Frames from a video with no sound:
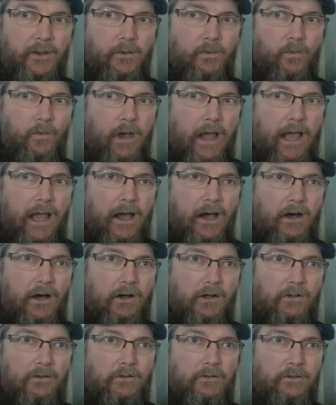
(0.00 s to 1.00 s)

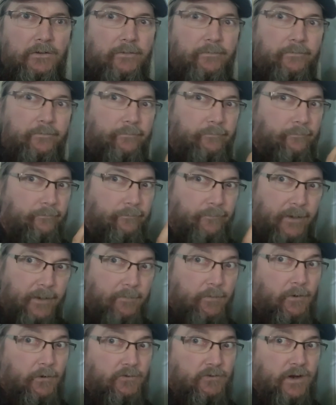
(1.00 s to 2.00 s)
while
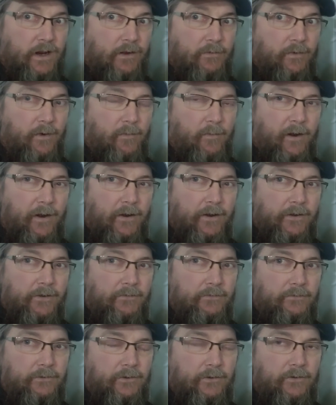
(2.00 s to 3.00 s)
people are trying to
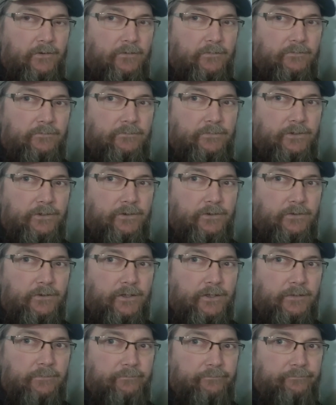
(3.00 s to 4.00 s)
repair
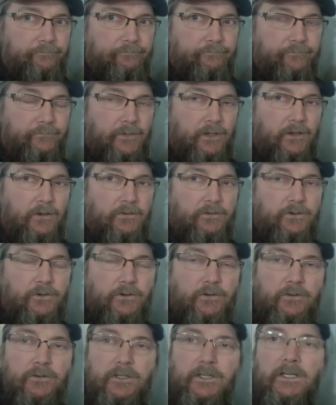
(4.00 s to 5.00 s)
all
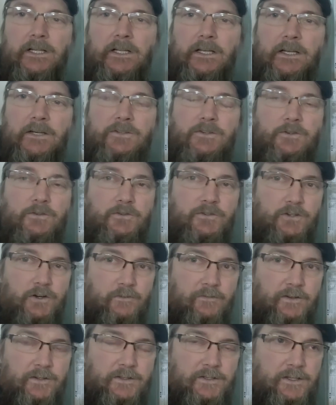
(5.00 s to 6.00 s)
your electrical
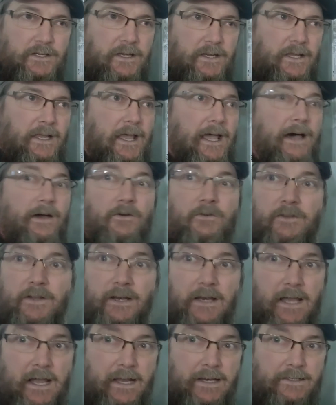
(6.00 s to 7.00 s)
service out on the
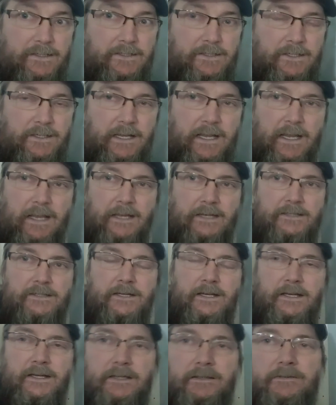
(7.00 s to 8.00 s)
lines and
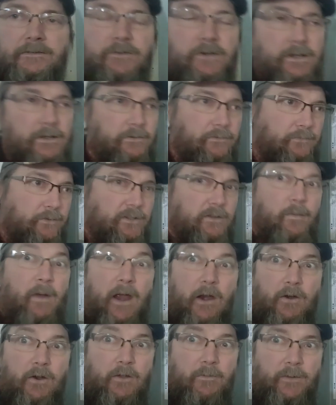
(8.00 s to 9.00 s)
with the
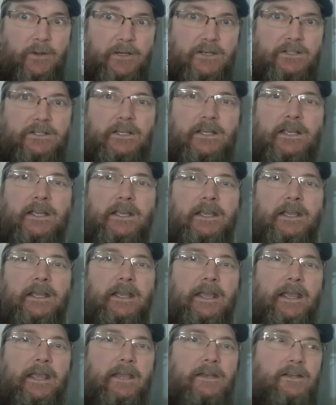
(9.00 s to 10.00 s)
power companies.
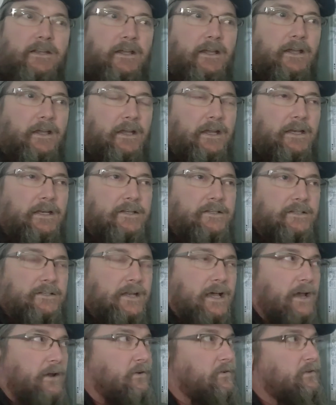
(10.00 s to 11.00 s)
And it's
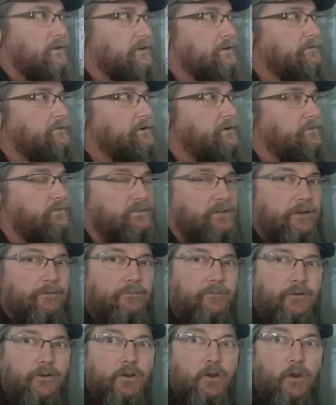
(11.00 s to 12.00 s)
not only, you know, safe
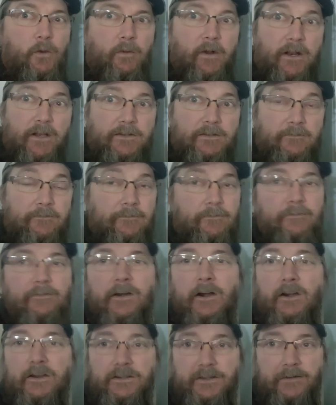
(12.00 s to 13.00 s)
for you, but it's
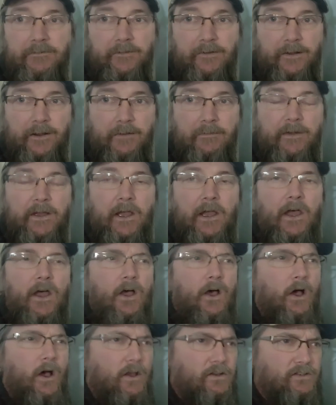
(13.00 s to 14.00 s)
very safe for them.
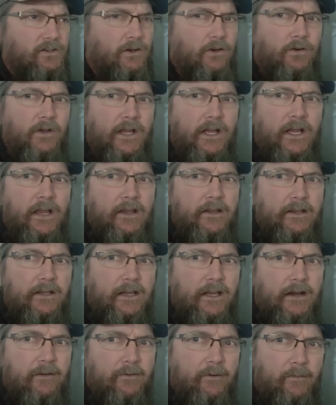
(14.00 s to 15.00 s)
Also,
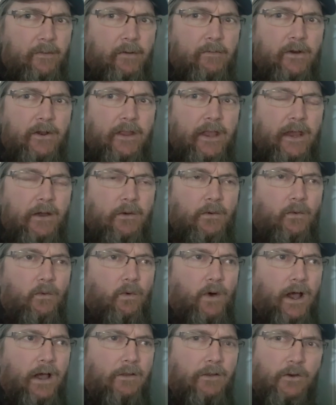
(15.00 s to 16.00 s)
you got to remember that
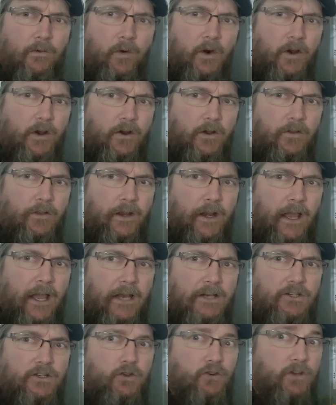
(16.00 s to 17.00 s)
while they're working on the
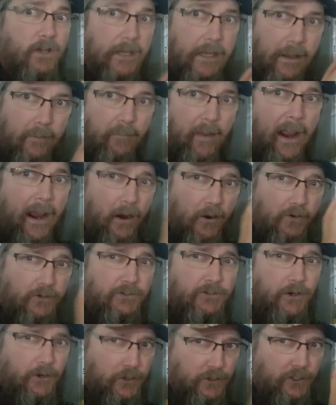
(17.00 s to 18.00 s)
lines, you can get power
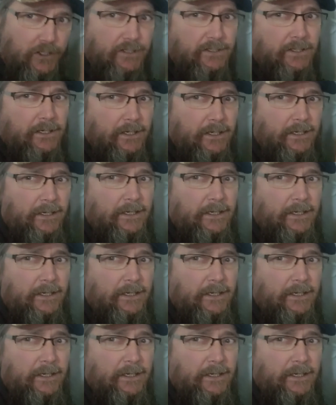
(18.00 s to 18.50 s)
surges